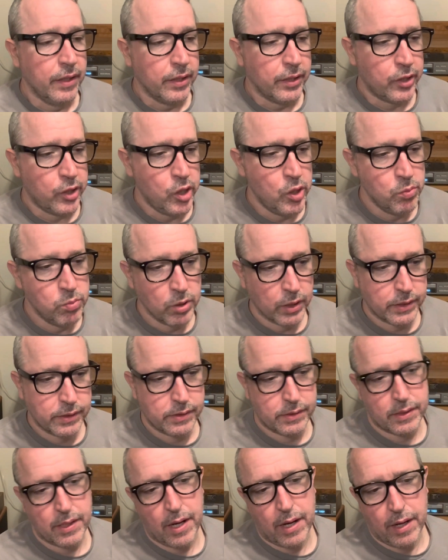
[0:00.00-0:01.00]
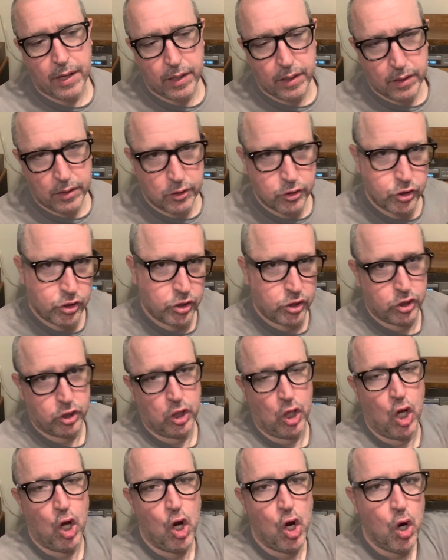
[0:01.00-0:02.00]
Kubrick style,
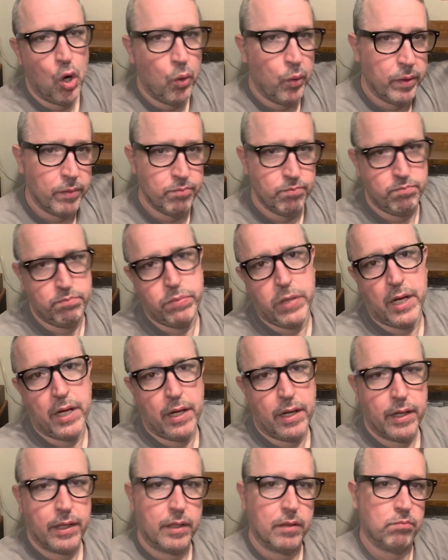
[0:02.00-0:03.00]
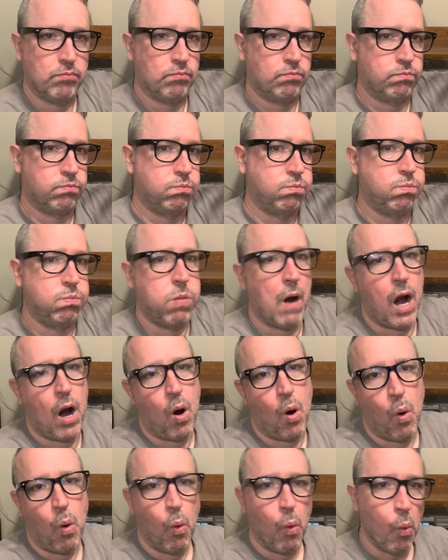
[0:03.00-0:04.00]
slow and big and
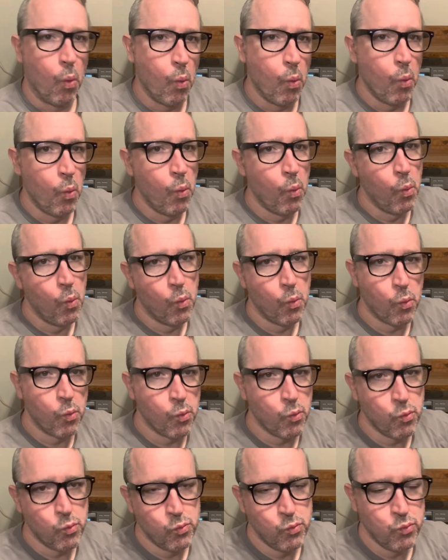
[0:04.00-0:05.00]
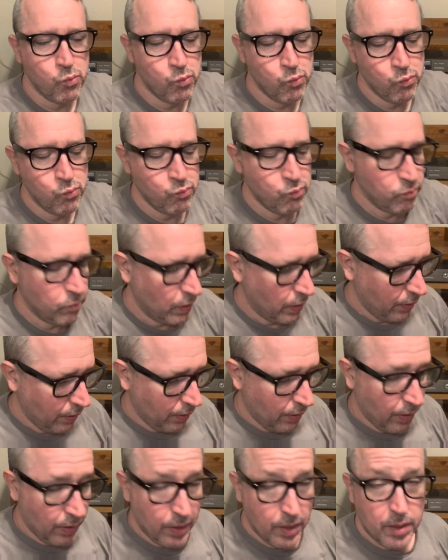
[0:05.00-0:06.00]
boom.
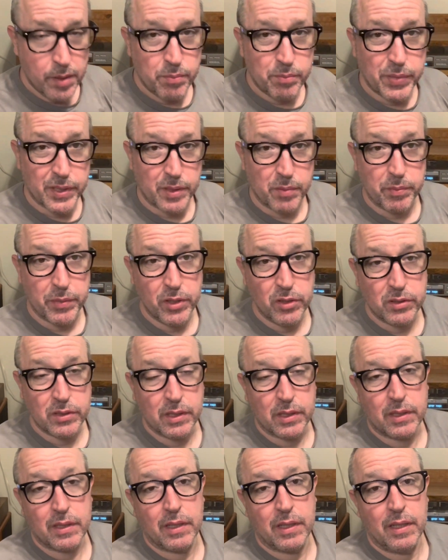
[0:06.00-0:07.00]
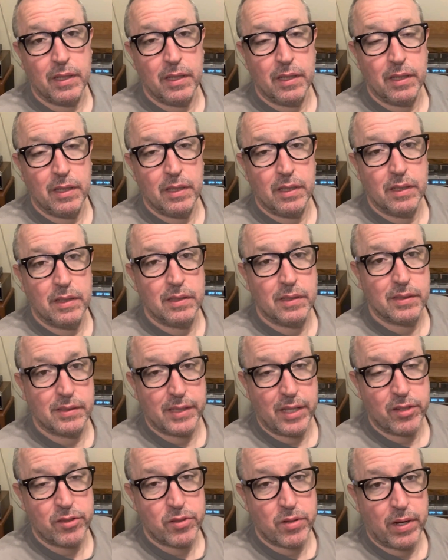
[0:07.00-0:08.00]
But the music, the
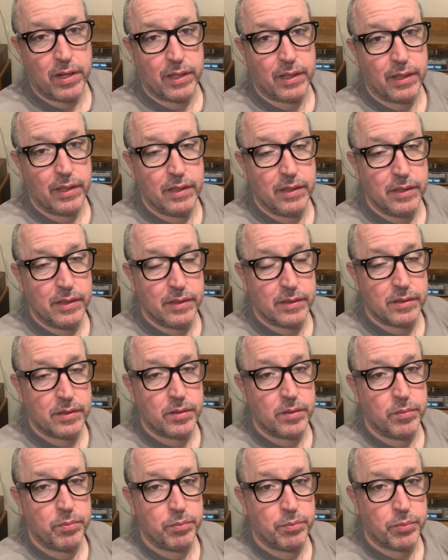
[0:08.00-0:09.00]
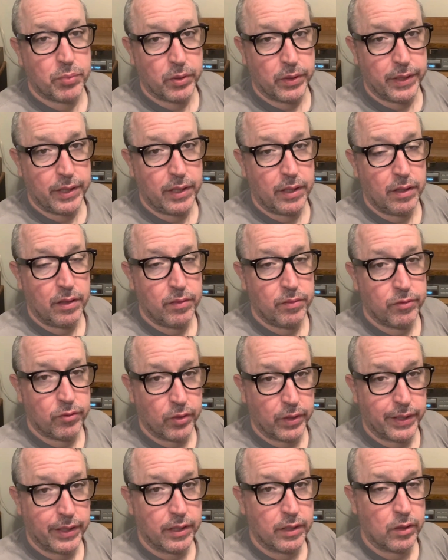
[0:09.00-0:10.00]
soundtrack is pretty
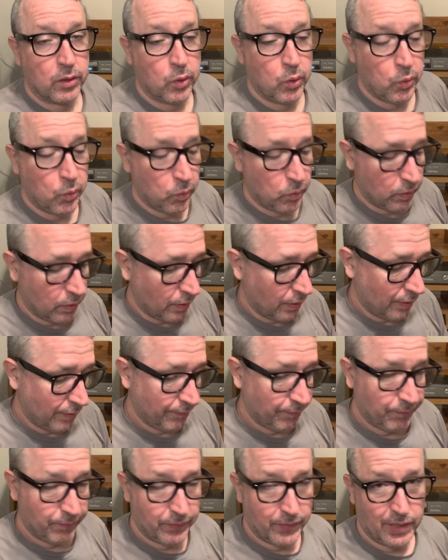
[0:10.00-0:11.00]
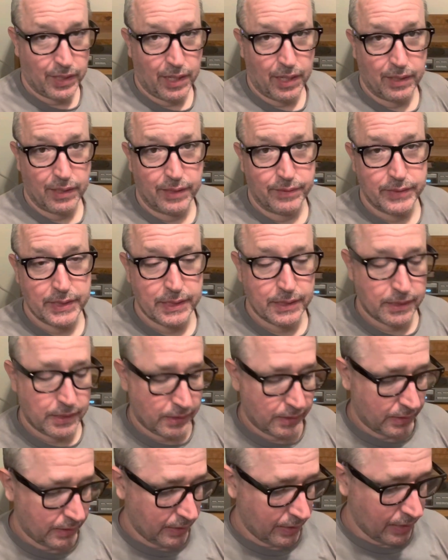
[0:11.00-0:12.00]
freaking cool. I love it.
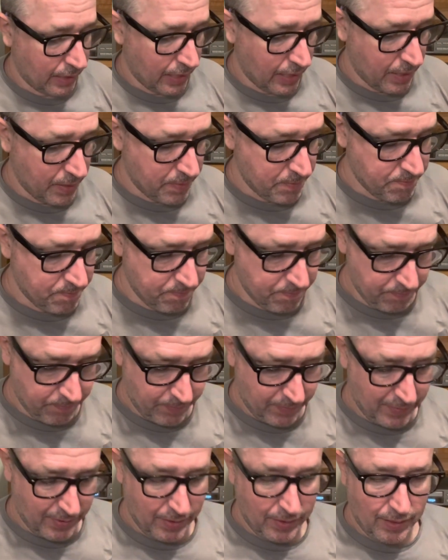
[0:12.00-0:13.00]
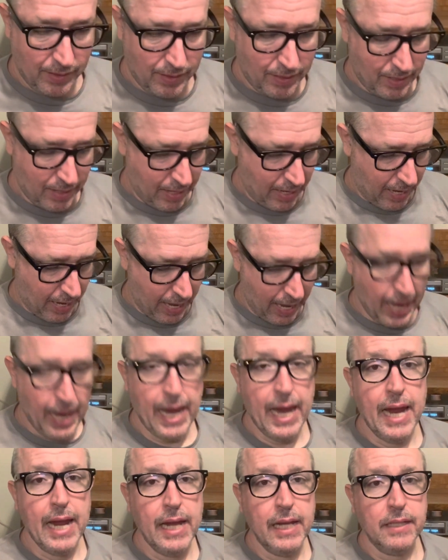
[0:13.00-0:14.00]
Um,
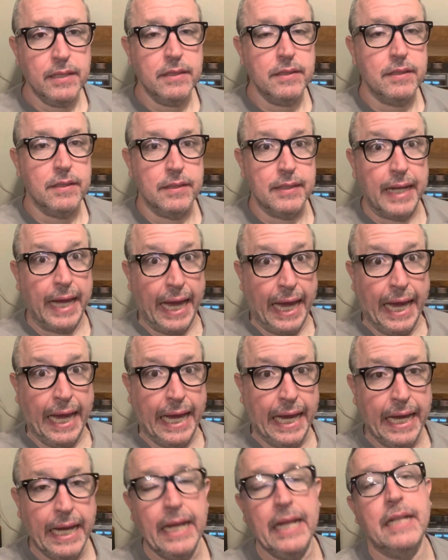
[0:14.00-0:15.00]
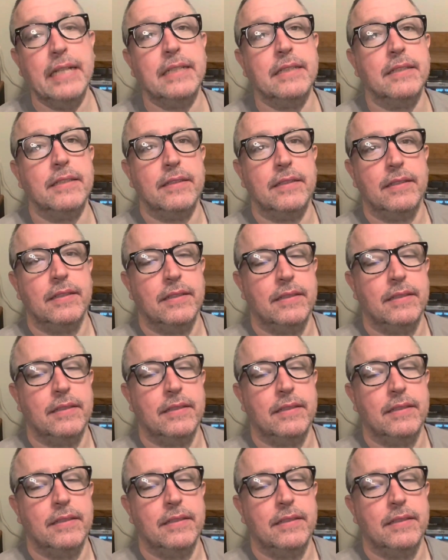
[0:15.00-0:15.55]
and and